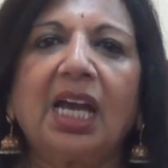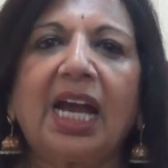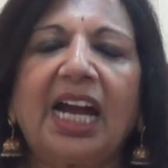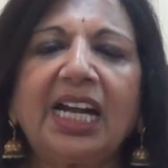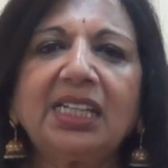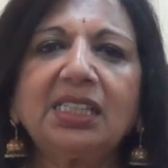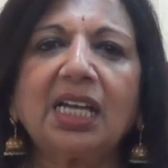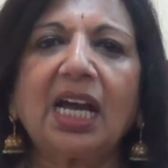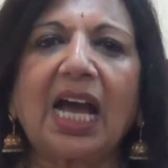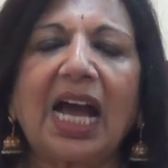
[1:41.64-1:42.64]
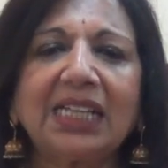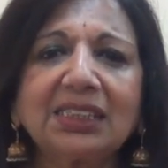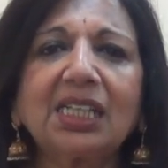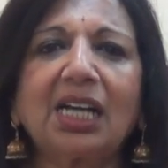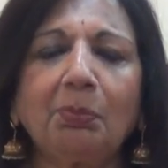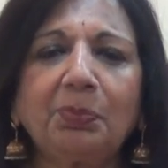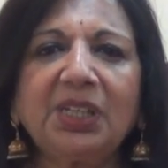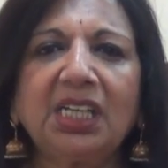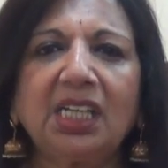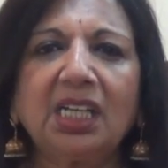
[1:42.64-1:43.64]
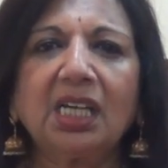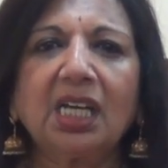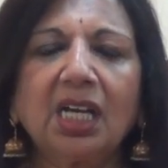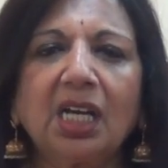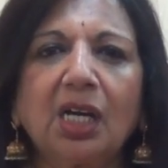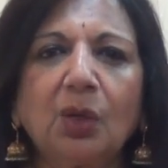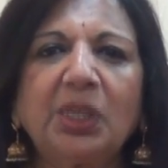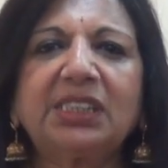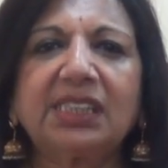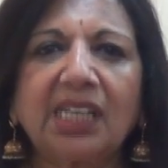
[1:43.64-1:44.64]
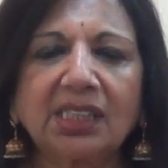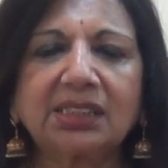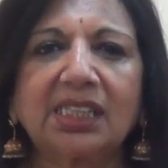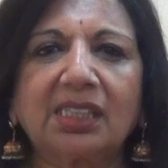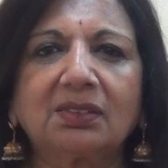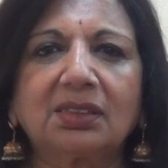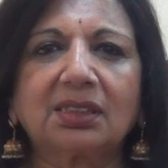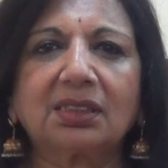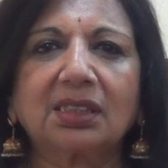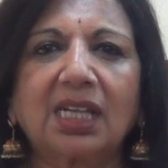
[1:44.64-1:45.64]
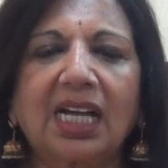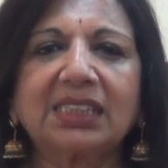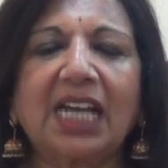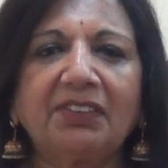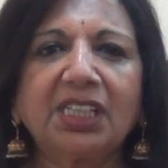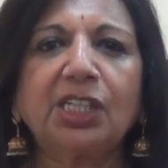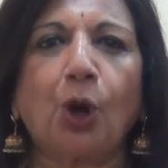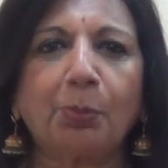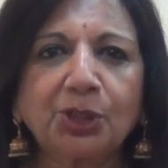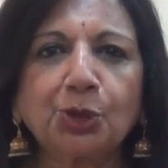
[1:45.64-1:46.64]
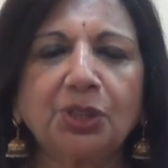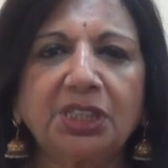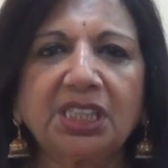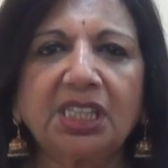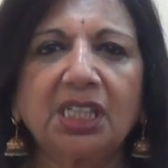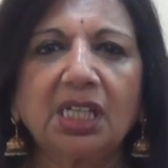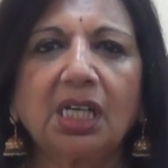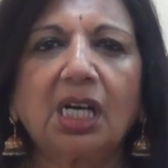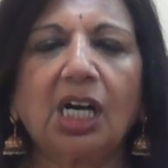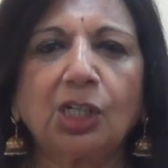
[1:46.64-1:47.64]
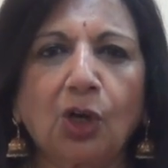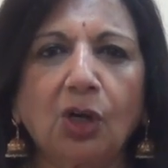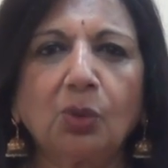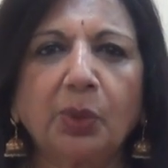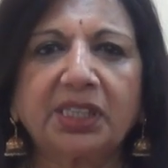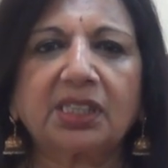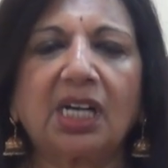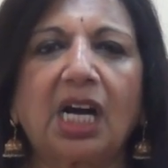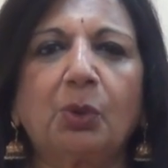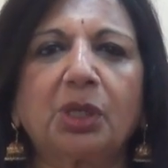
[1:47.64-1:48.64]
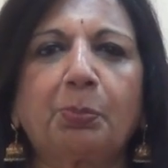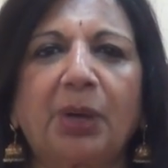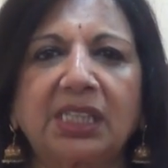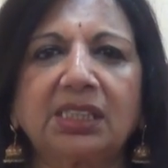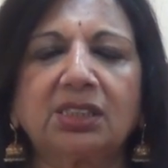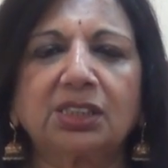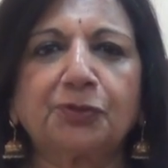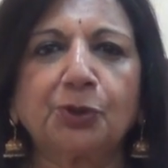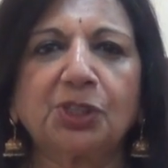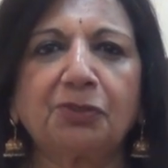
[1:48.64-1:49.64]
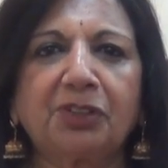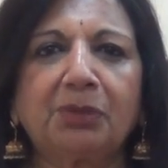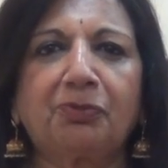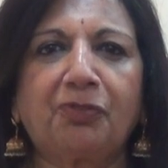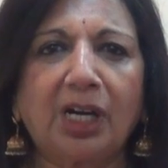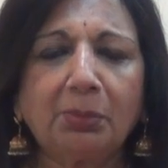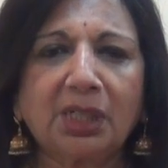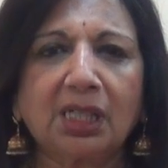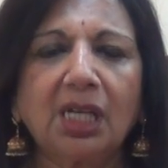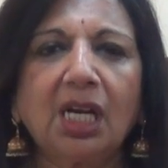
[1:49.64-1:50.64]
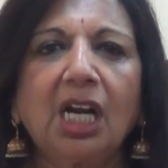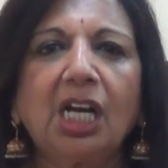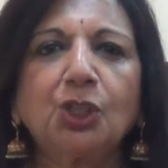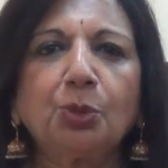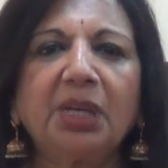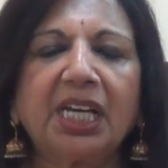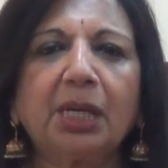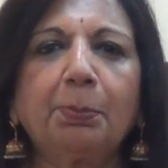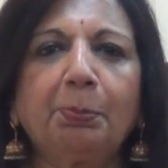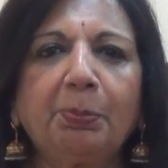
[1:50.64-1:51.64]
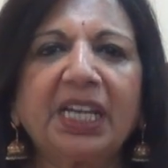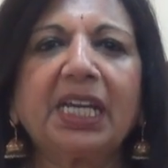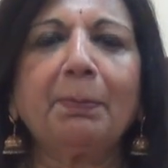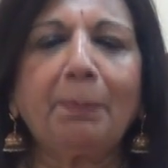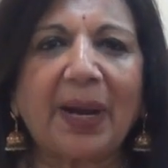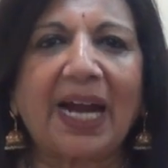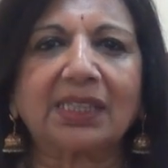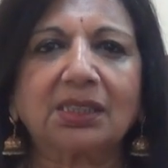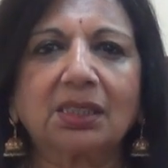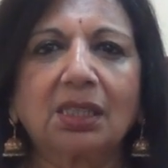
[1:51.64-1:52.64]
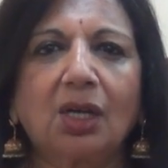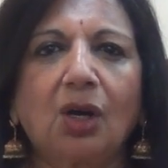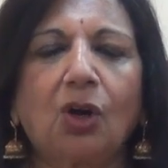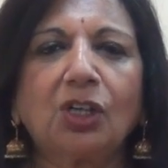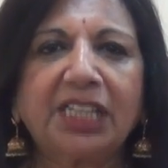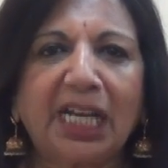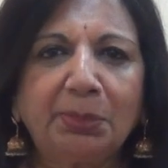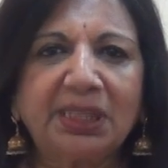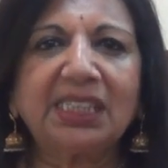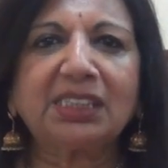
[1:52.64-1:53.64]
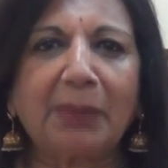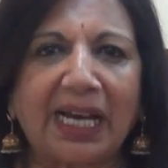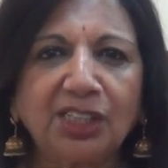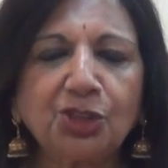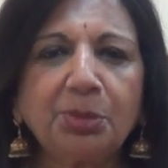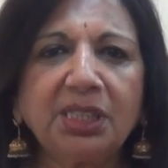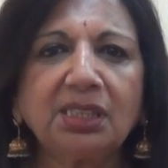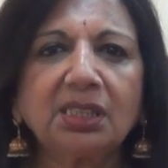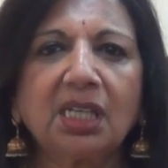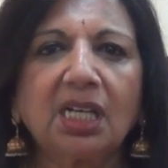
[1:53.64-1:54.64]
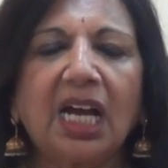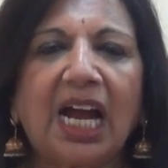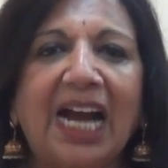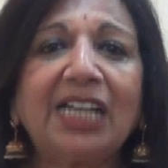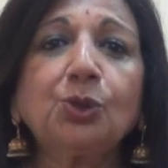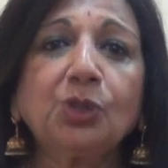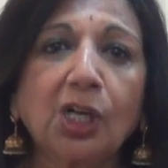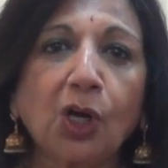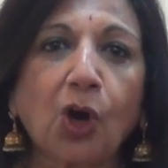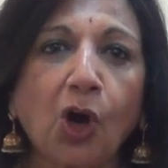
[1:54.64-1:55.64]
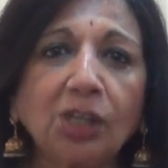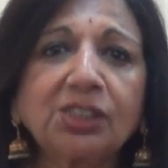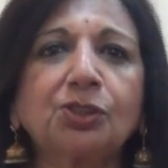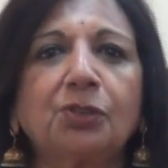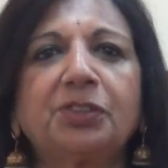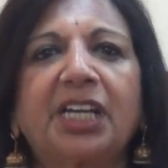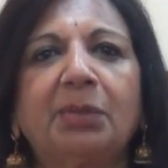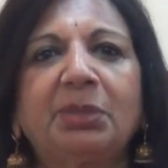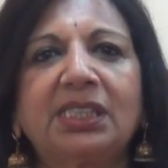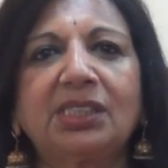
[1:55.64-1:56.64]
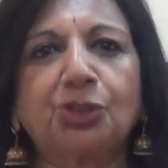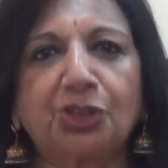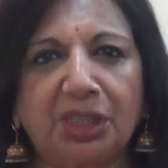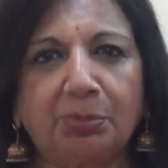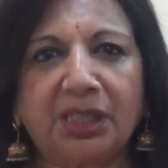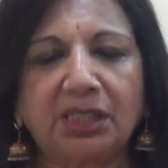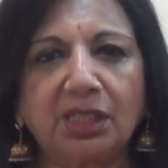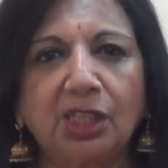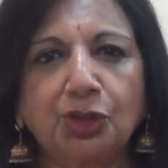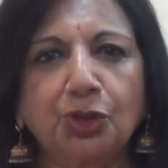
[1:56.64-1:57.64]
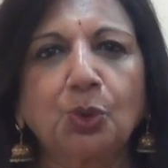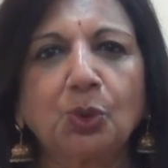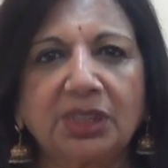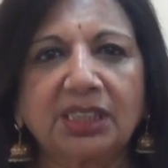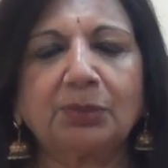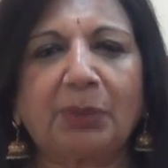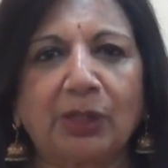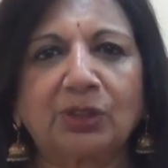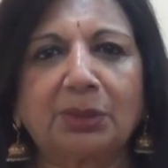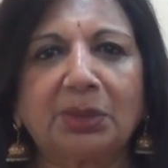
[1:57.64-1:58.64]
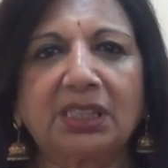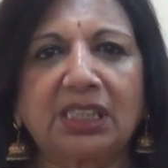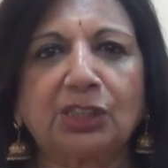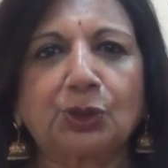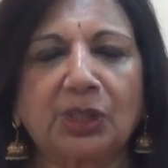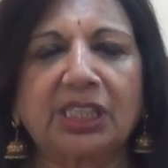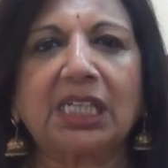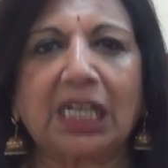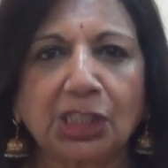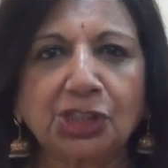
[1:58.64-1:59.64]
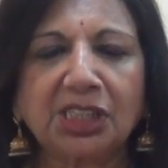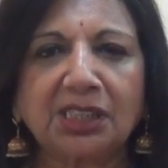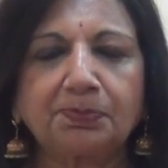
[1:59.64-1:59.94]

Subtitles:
And as a company, we see ourselves as having the opportunity, along with our partners Fujifilm Pharma, to make a big impact on diabetes management and to the cost of diabetes treatment through this biosimilar insulin glargine.